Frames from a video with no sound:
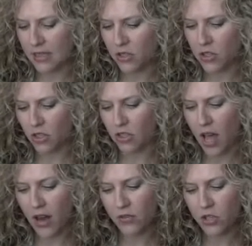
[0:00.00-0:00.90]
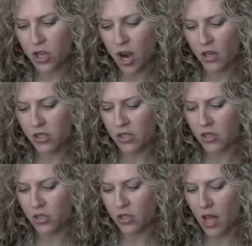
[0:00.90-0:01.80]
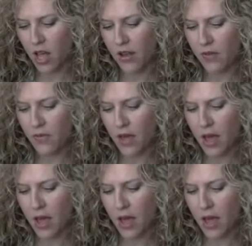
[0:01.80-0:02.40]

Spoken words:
There's a lot of charts, there's a lot of